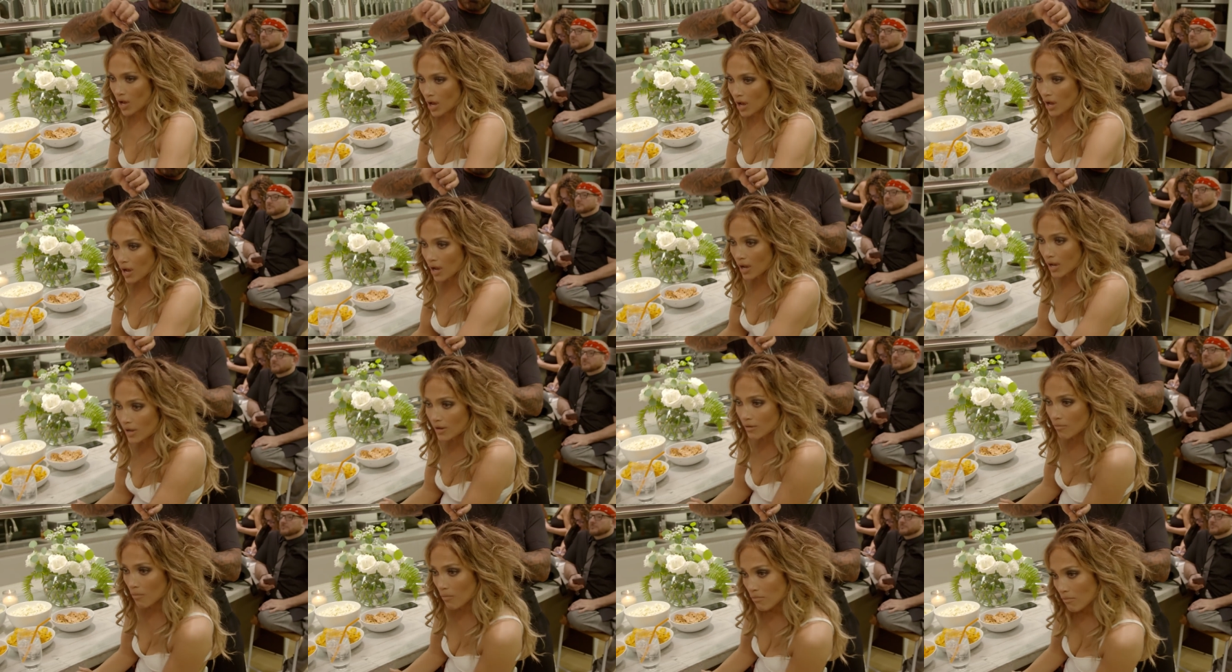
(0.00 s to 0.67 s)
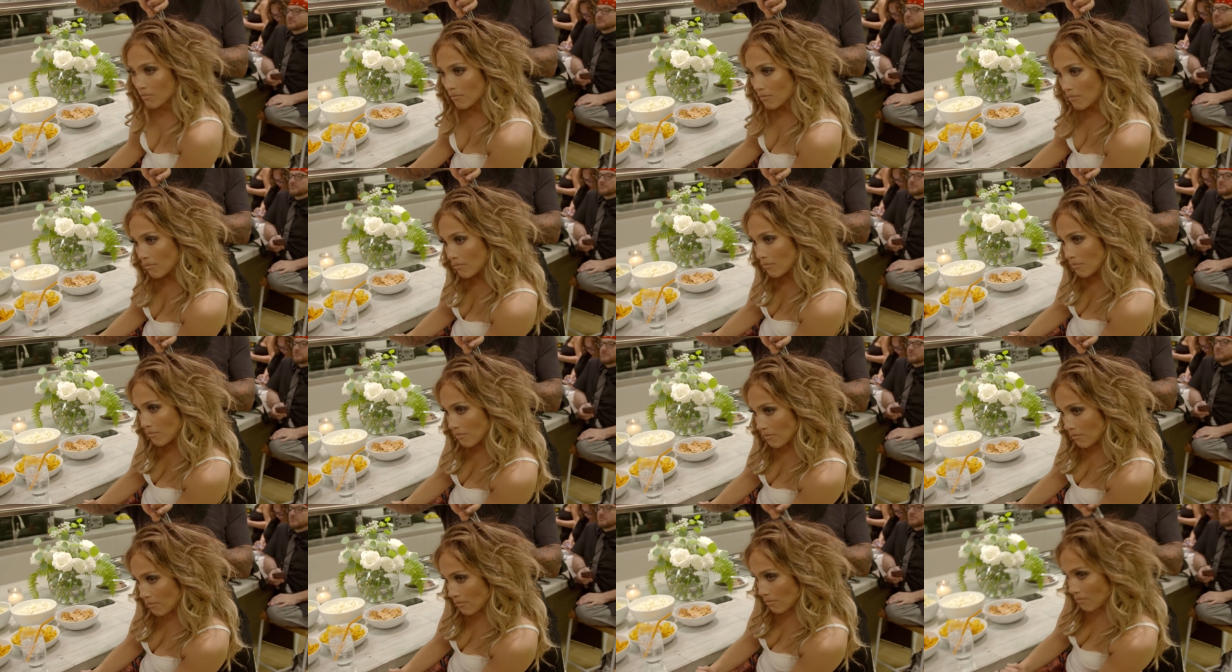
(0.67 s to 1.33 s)
Hi.
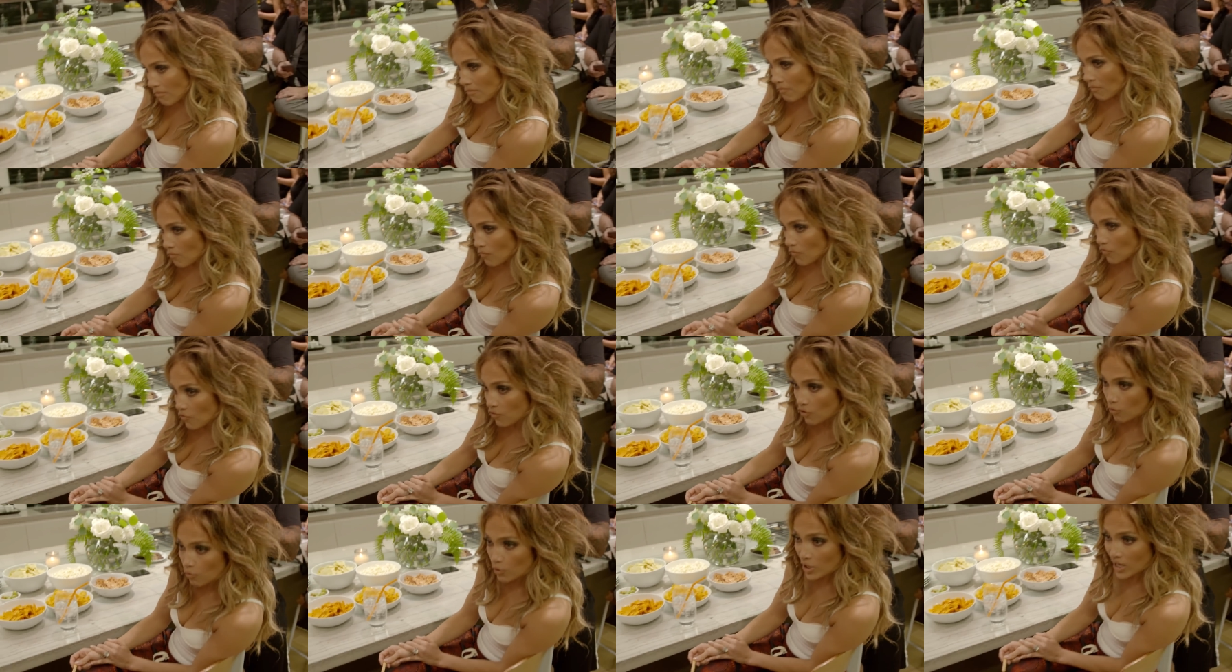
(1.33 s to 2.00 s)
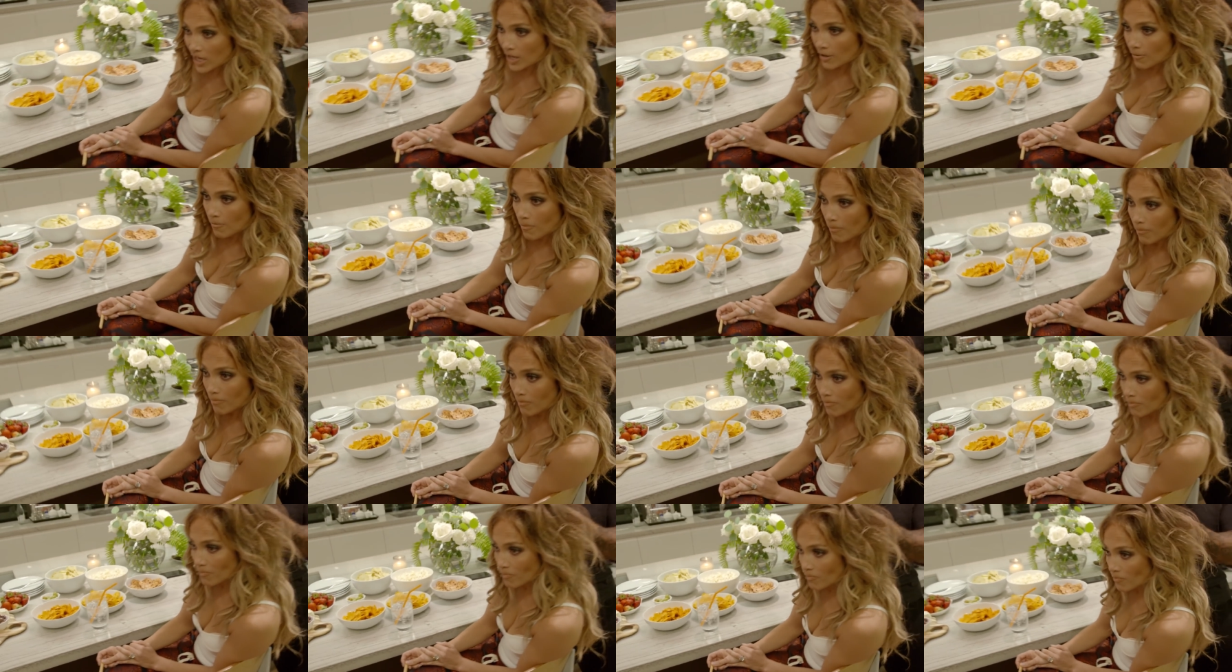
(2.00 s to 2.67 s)
We are ready. For what?
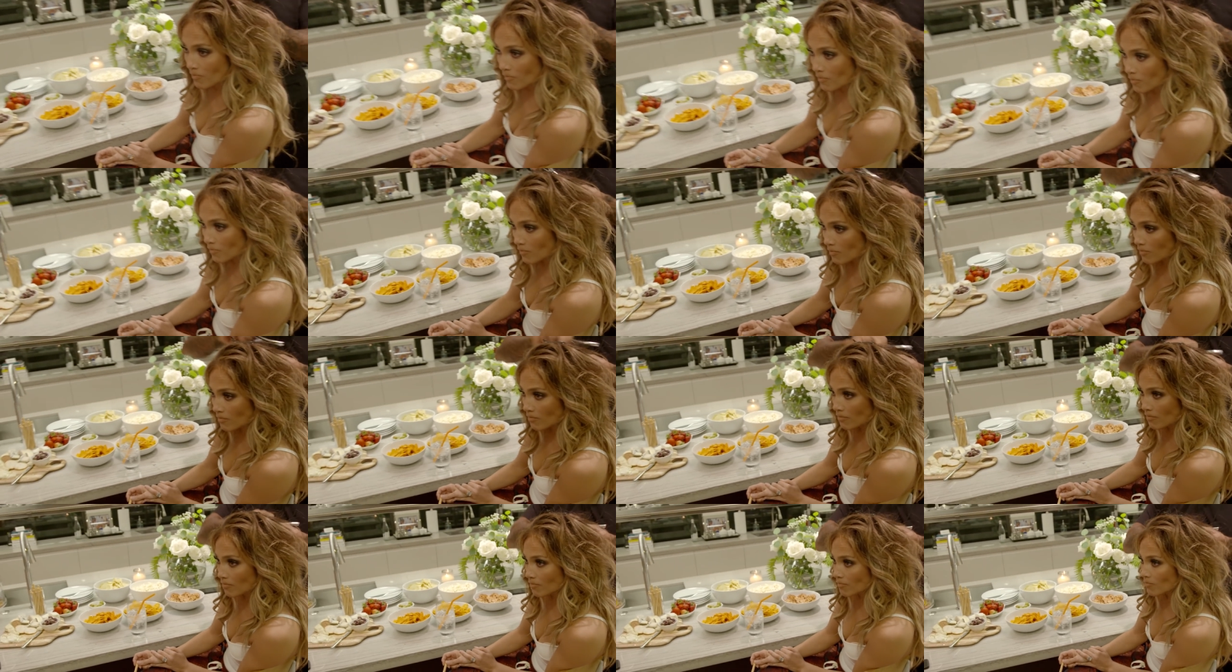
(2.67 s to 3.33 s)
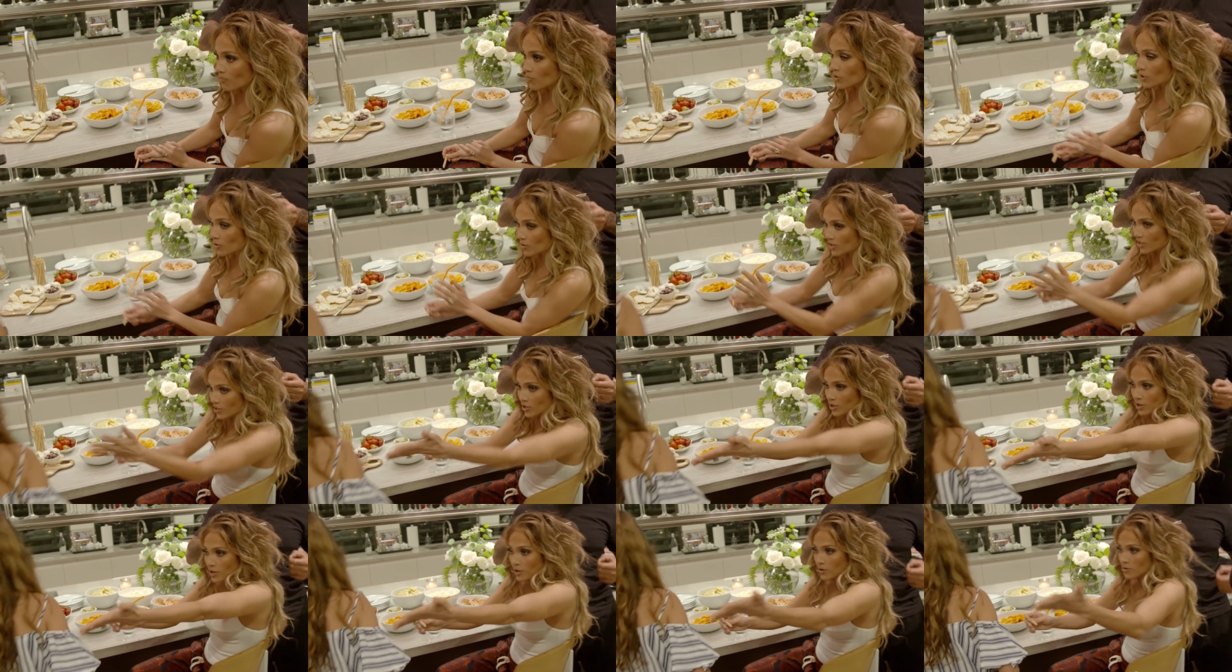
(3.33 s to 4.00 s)
Something.
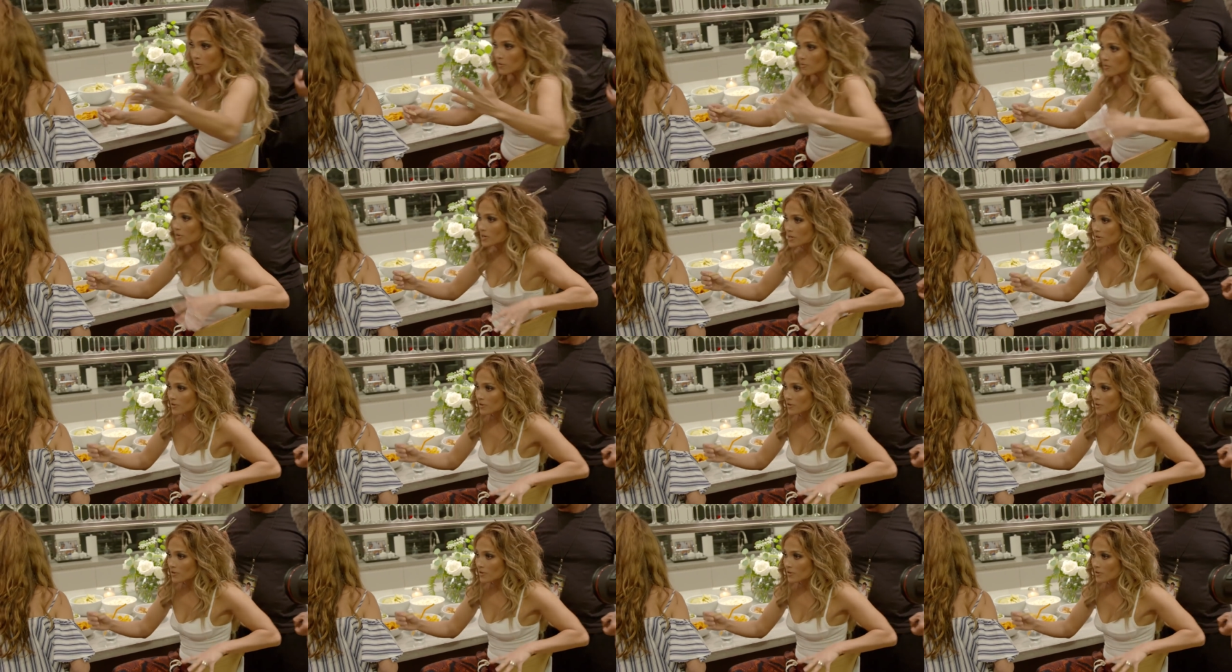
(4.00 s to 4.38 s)
Okay, go.